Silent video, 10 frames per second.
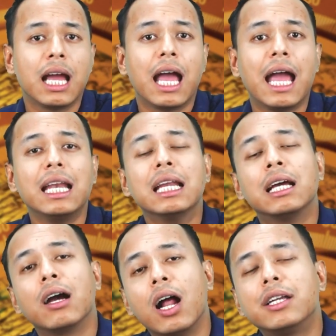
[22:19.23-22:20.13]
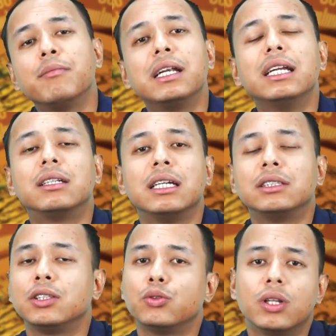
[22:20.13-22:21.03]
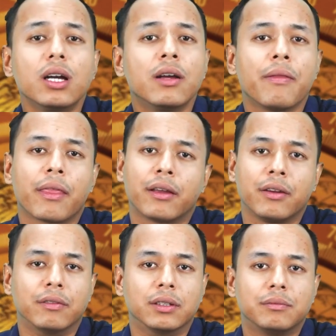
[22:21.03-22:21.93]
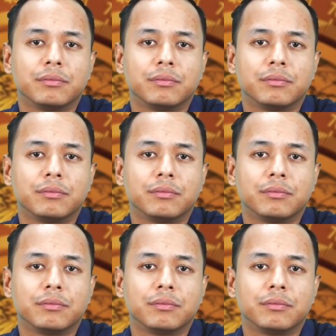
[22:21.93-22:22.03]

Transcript: and ultimately drains into the river,